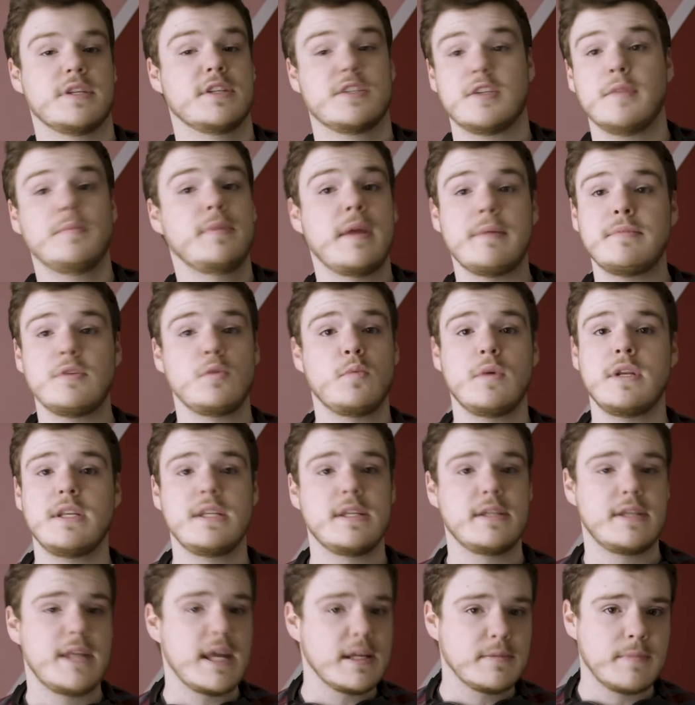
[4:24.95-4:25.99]
And sometimes it wouldn't
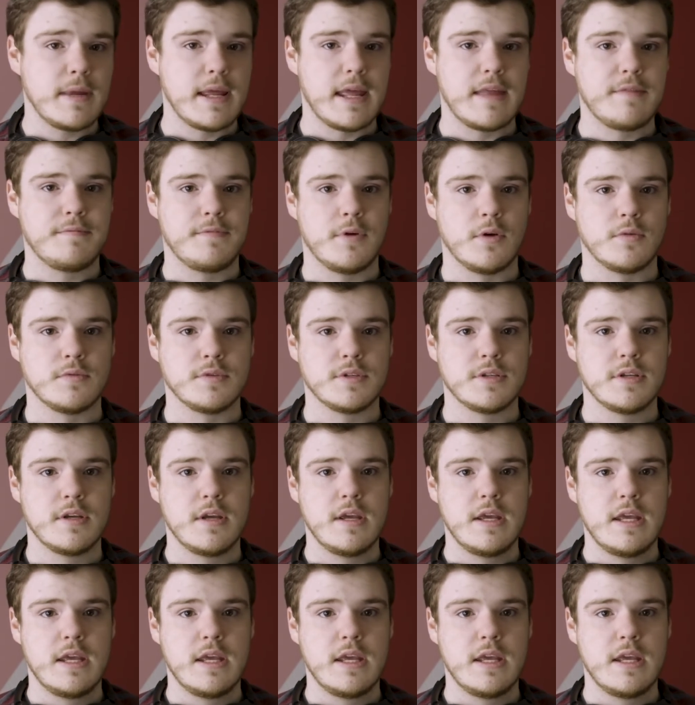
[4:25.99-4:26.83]
detect my headphones.